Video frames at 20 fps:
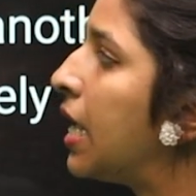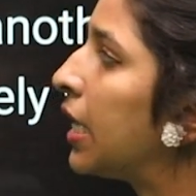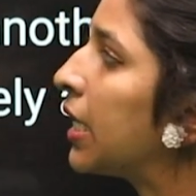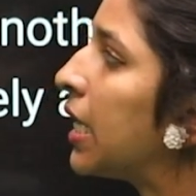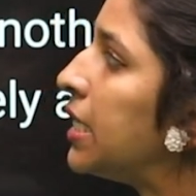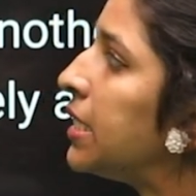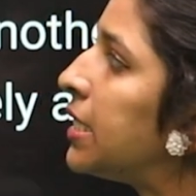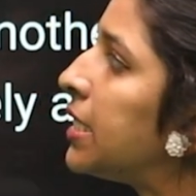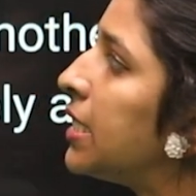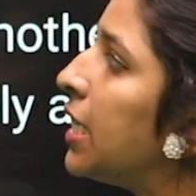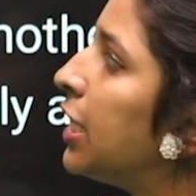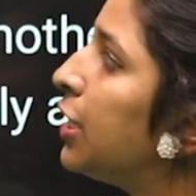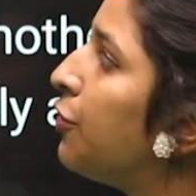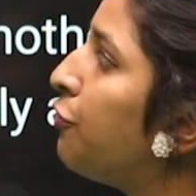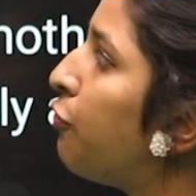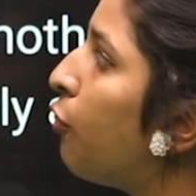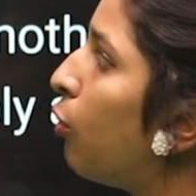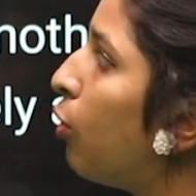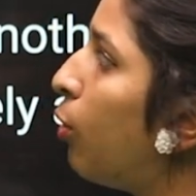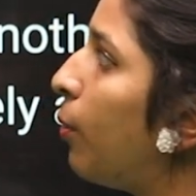Consider the
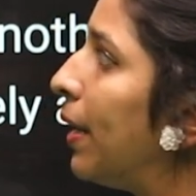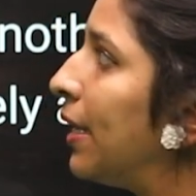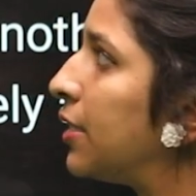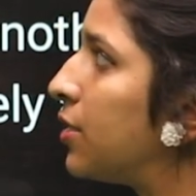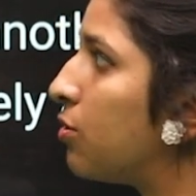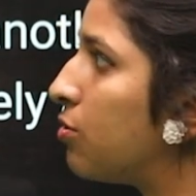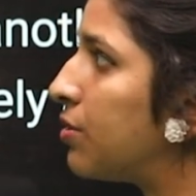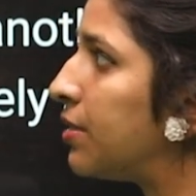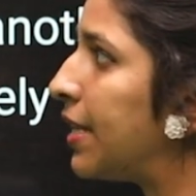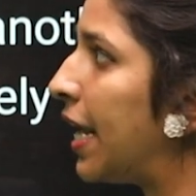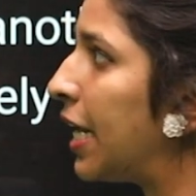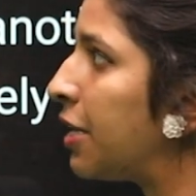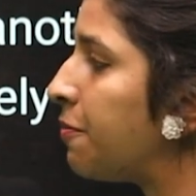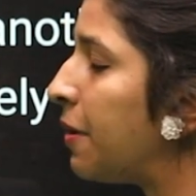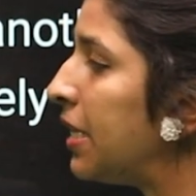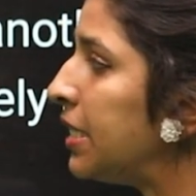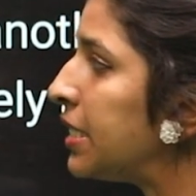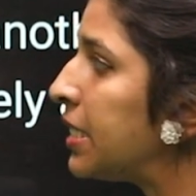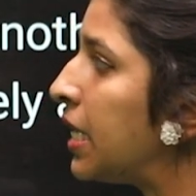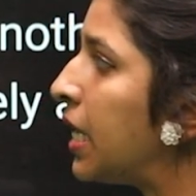following 2
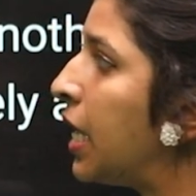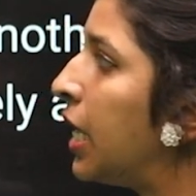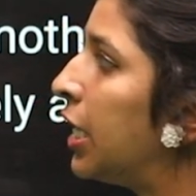statements.